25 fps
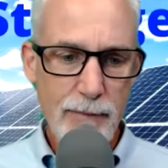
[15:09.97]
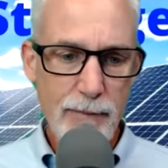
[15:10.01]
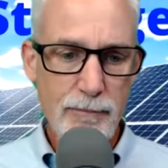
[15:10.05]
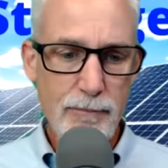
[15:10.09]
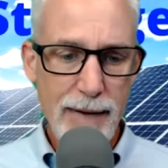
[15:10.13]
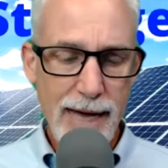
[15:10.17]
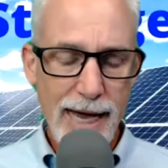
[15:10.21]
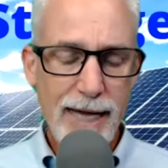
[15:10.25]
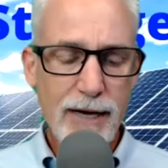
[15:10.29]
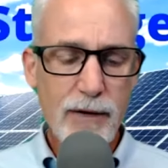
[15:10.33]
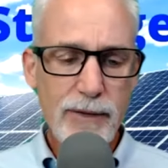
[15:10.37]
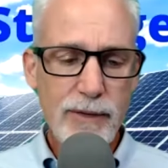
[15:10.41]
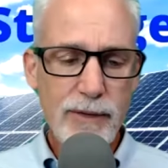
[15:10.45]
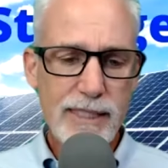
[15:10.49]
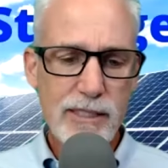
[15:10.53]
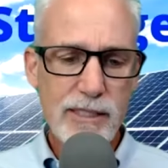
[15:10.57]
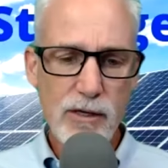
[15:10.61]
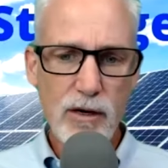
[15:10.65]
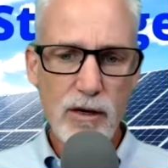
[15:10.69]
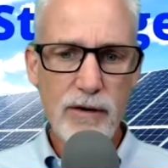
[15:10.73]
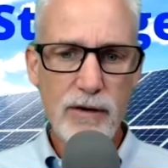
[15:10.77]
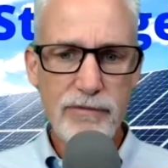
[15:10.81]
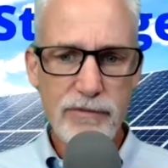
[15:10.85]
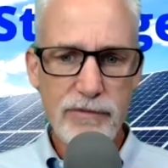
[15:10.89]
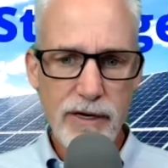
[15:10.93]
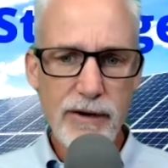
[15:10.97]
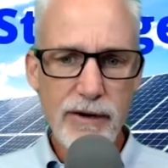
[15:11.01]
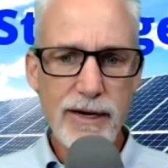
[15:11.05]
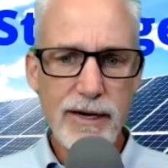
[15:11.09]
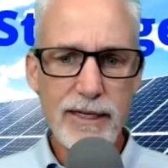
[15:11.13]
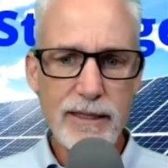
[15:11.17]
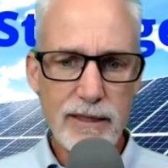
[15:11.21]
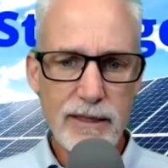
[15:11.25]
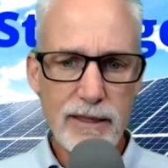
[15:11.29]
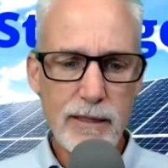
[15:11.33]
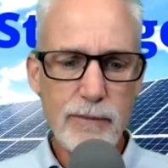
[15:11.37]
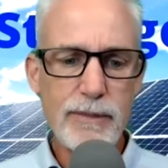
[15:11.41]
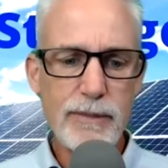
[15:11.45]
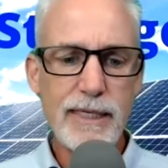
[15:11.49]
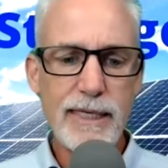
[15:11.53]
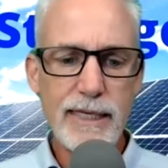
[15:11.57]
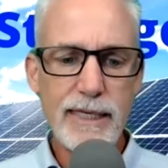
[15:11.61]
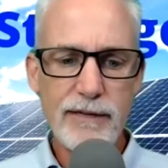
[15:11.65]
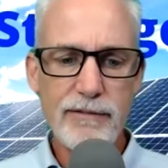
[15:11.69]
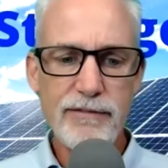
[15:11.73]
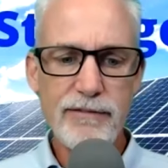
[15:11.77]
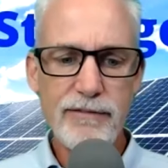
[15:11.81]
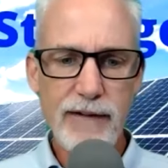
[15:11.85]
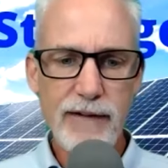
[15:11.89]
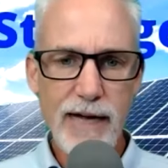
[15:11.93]
Batteries are a very limiting
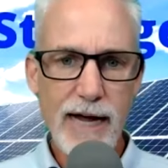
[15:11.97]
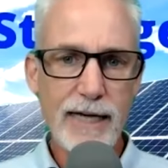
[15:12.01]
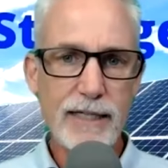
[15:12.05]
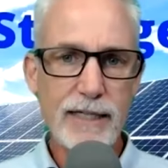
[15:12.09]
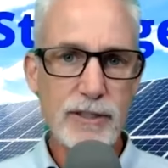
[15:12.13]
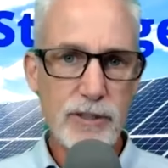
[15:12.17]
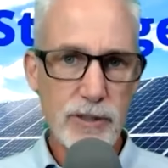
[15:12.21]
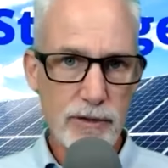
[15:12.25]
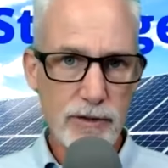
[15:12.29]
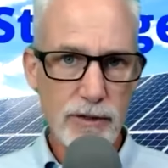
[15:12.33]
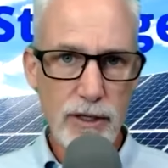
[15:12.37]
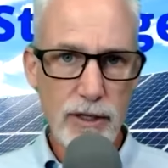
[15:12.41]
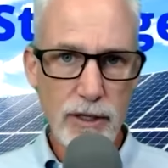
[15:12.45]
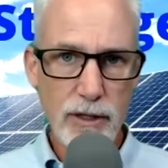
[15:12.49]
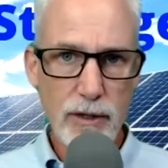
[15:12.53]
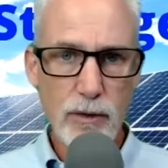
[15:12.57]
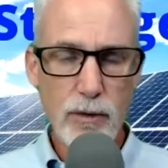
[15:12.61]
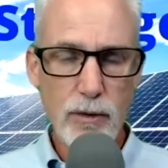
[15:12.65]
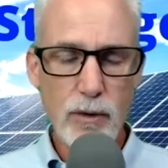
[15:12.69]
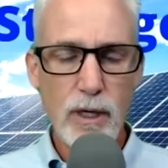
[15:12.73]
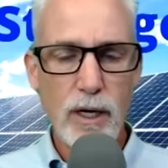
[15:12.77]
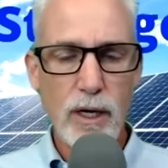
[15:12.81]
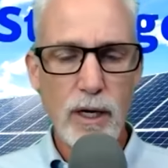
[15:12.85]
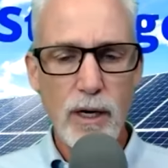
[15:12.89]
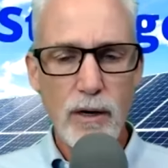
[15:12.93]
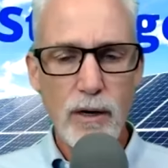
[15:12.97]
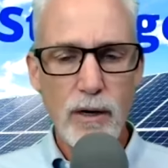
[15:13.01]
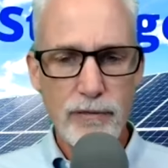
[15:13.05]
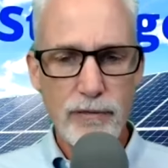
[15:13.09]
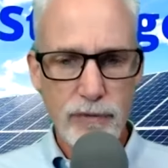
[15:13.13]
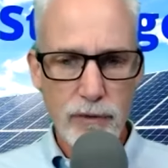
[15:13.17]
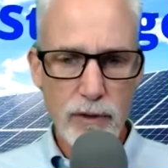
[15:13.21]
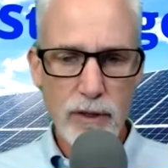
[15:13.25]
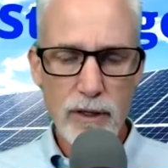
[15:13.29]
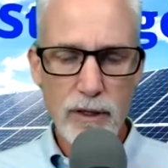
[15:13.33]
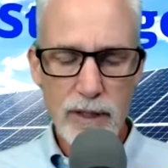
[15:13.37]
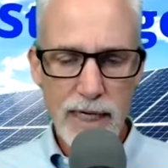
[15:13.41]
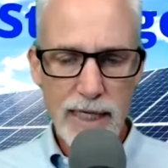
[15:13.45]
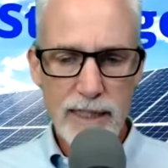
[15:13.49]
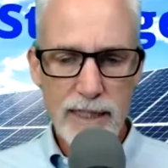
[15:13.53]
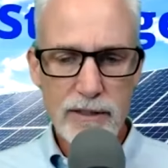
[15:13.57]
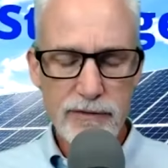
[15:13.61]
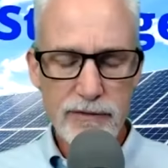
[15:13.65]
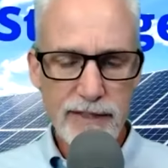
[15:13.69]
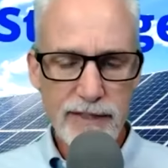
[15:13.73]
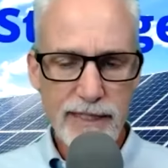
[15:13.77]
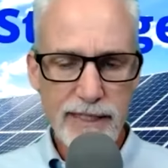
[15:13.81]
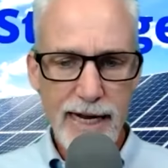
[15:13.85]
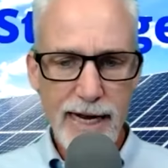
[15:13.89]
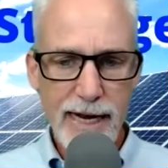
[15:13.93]
factor, though, for
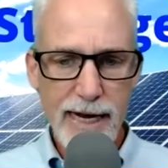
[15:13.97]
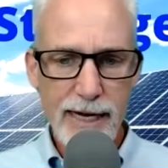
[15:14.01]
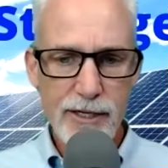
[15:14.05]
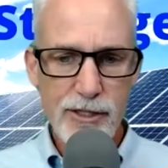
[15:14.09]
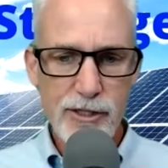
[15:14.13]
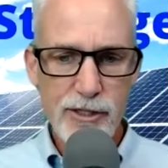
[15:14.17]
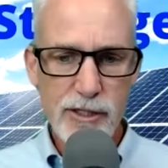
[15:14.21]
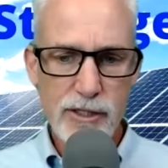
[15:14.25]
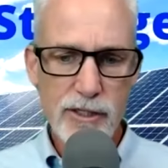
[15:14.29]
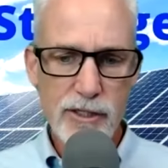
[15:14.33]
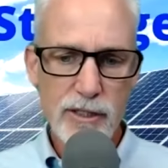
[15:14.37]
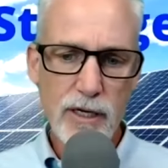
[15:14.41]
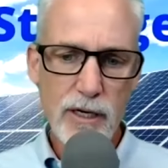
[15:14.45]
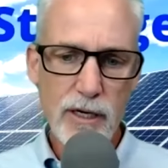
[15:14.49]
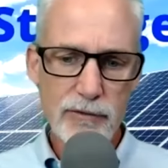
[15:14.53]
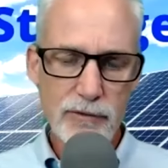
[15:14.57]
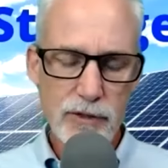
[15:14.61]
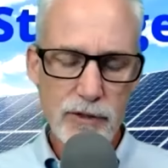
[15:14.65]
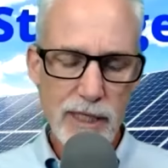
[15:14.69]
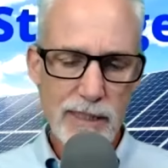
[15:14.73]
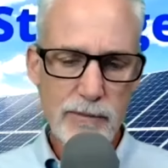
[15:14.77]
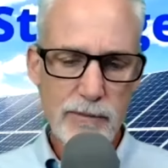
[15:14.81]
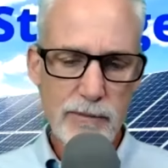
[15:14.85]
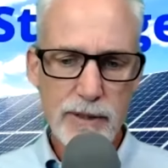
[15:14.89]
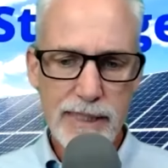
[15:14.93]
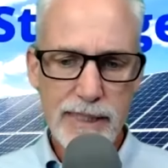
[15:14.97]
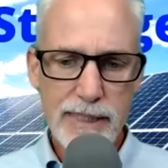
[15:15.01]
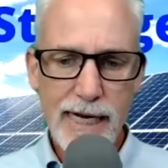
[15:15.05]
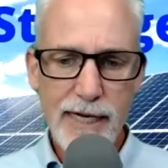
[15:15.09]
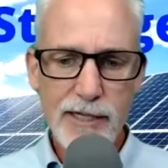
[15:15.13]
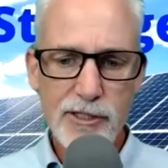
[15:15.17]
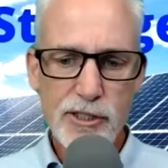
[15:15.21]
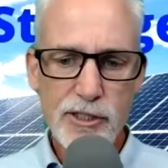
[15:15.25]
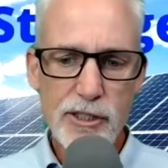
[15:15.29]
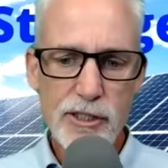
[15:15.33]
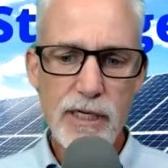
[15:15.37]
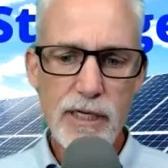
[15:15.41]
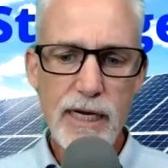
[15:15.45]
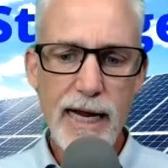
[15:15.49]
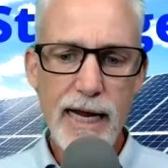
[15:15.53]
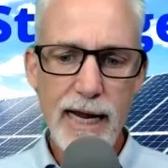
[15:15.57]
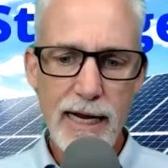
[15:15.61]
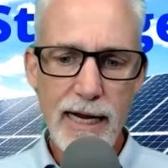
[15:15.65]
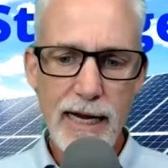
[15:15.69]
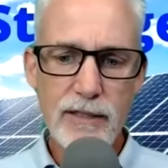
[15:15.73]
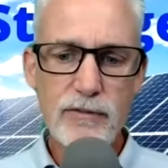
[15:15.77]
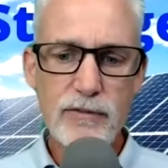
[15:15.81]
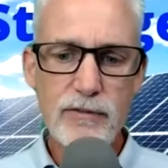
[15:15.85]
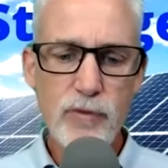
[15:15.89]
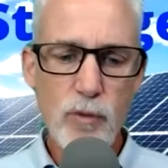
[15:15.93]
electrification of transportation
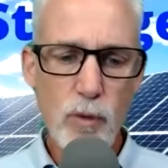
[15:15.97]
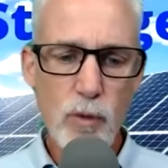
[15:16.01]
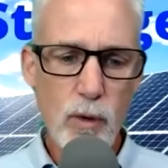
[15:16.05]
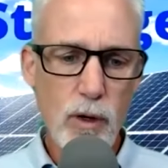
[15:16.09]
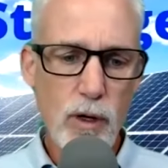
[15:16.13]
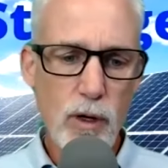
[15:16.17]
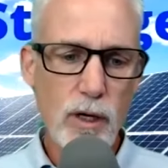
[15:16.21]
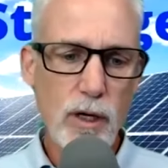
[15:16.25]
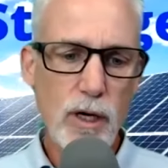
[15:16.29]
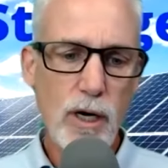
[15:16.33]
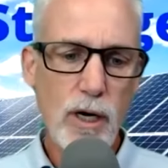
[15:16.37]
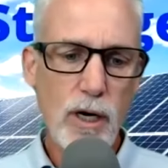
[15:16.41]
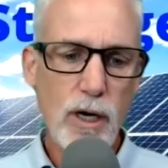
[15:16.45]
and for